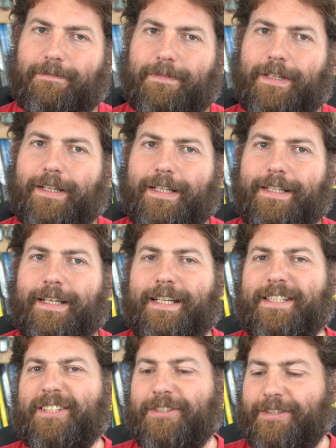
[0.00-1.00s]
like a
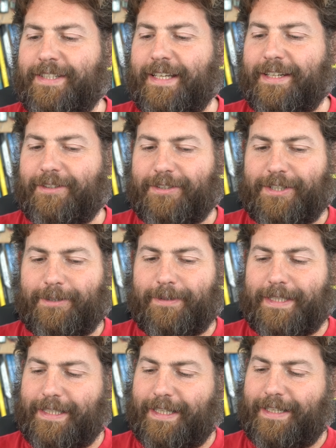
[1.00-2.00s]
less good deal, shall we
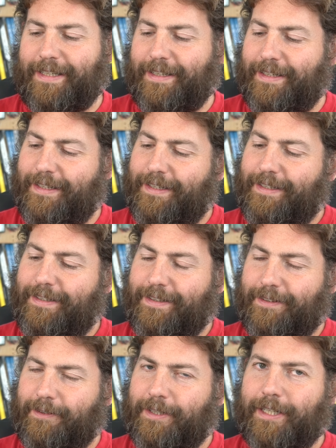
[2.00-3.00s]
say.
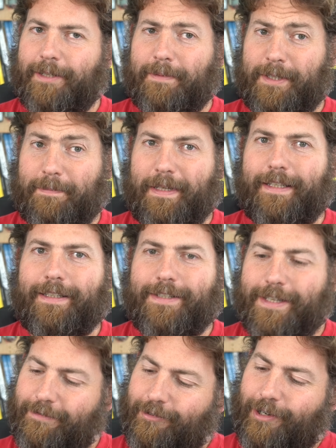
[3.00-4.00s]
You're going to be spending
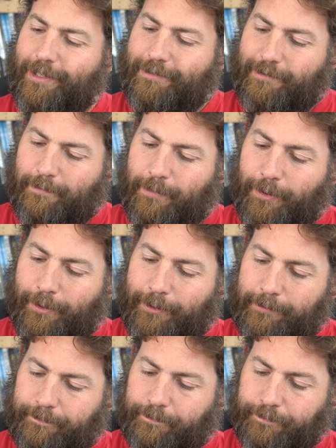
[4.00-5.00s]
several hundred
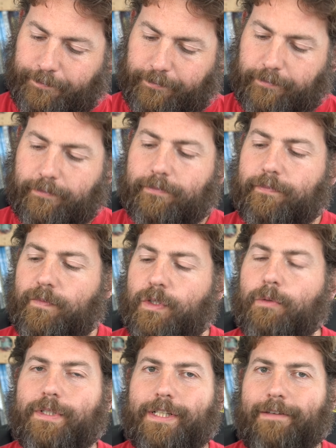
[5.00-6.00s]
more,
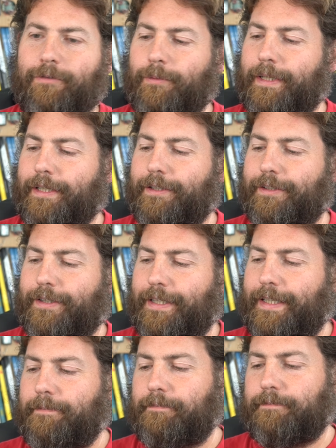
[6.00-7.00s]
whichever way you look at
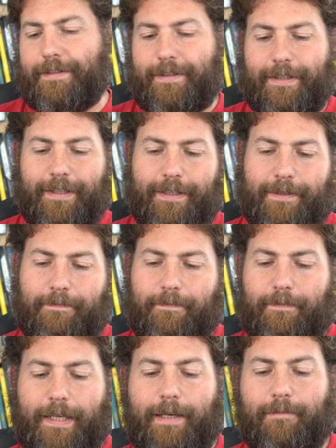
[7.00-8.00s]
it. The
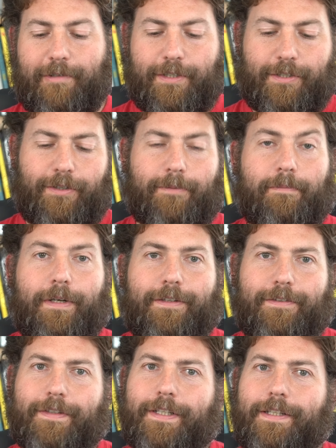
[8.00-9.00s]
cameras on both
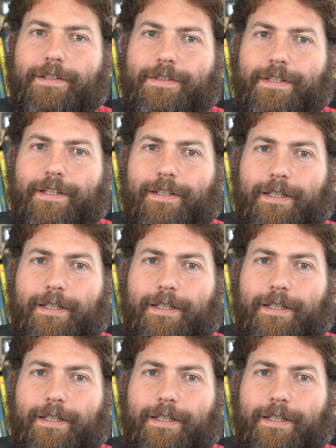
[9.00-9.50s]
of these are